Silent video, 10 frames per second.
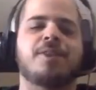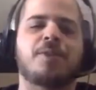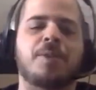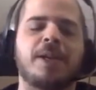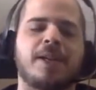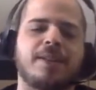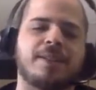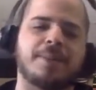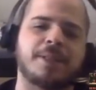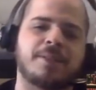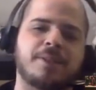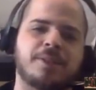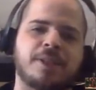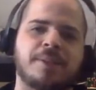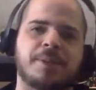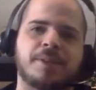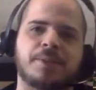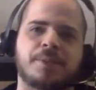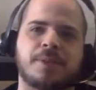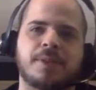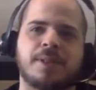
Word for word: It's yeah. a great idea, man. Good job on this